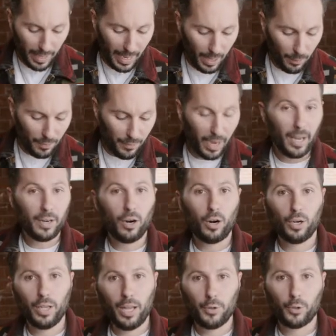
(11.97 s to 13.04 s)
And we've got
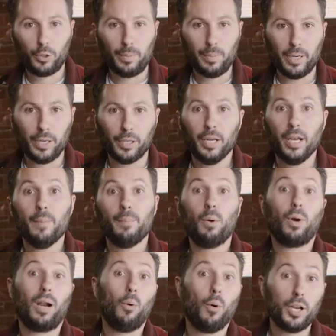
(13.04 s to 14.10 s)
our leather cream here.
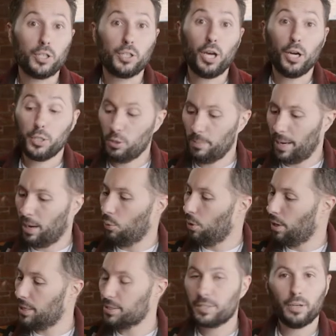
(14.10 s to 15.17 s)
But what I wanted to talk to you about
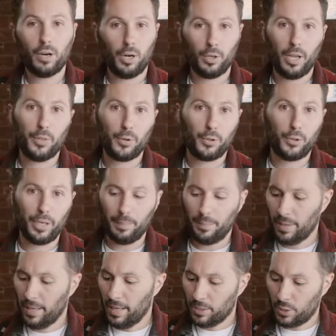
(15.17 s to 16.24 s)
was our leather
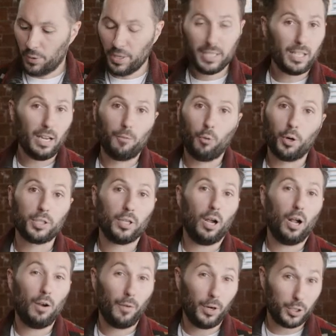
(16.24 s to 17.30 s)
cream. So this stuff works on
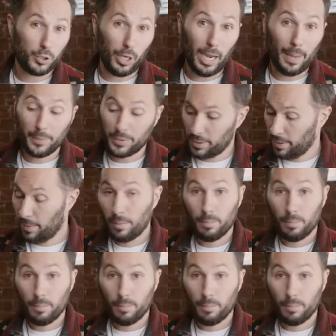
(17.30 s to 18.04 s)
all of our straps,